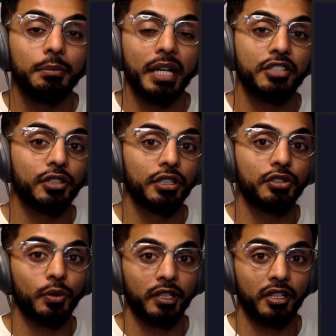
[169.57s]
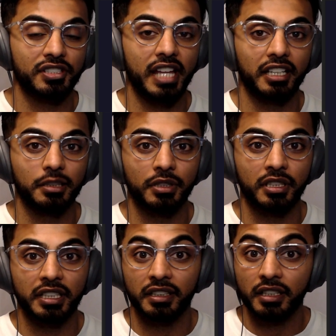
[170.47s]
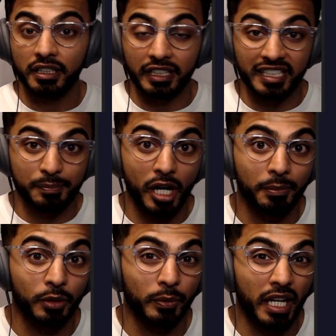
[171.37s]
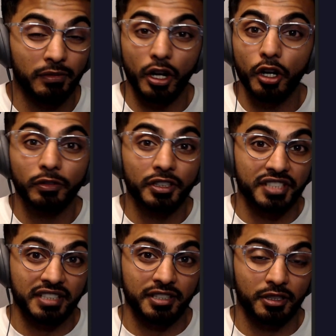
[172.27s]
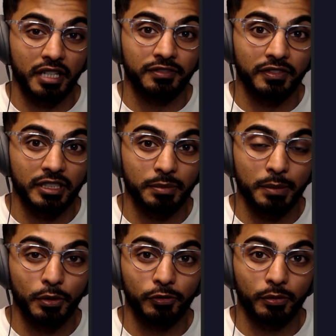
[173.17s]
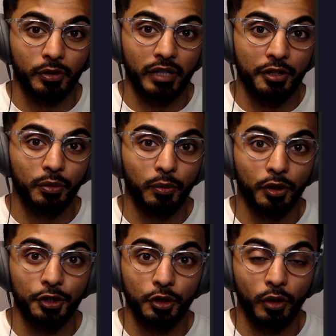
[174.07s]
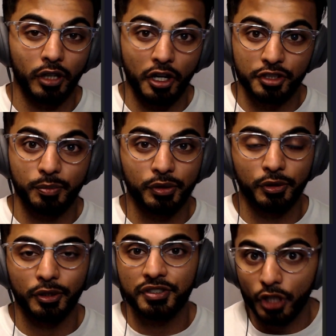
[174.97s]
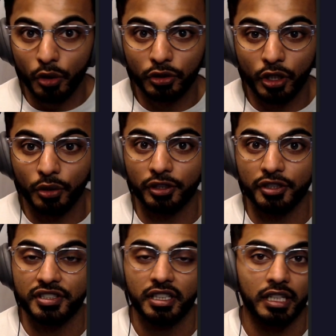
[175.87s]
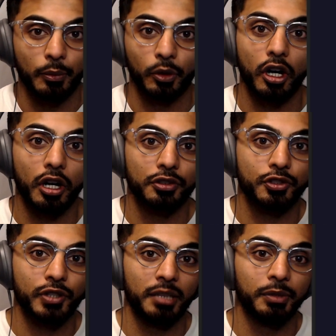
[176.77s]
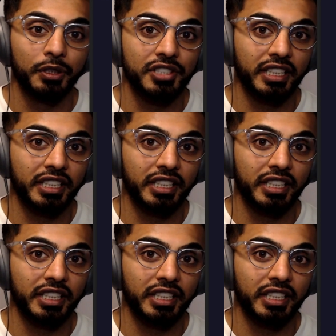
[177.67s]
make sure you join our Slack community. It's popping. We have over 650 people from around the world who are entrepreneurs, no coders, and we're all just trying to build